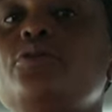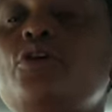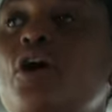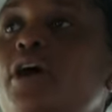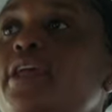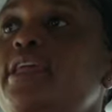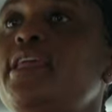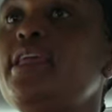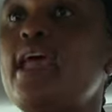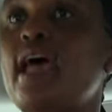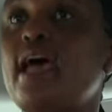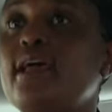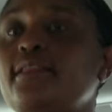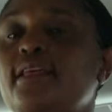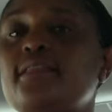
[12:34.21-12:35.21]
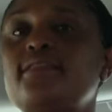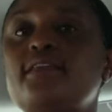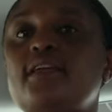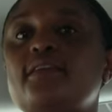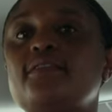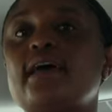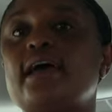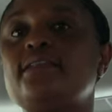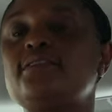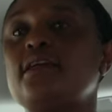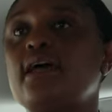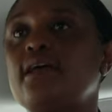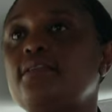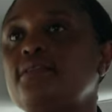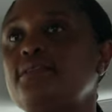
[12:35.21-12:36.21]
They, no, here the thing that
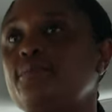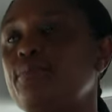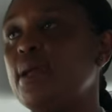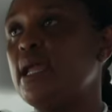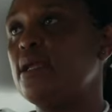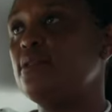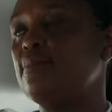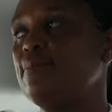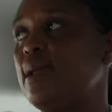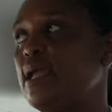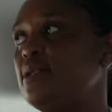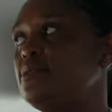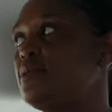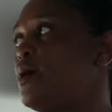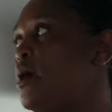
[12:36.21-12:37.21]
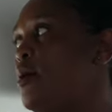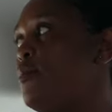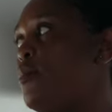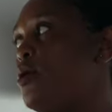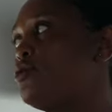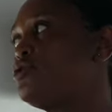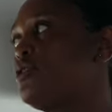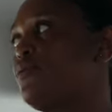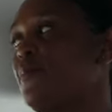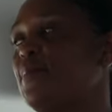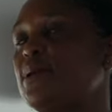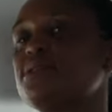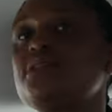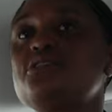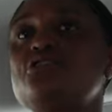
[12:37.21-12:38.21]
uh, made made most of the
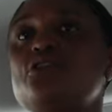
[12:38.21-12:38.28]
business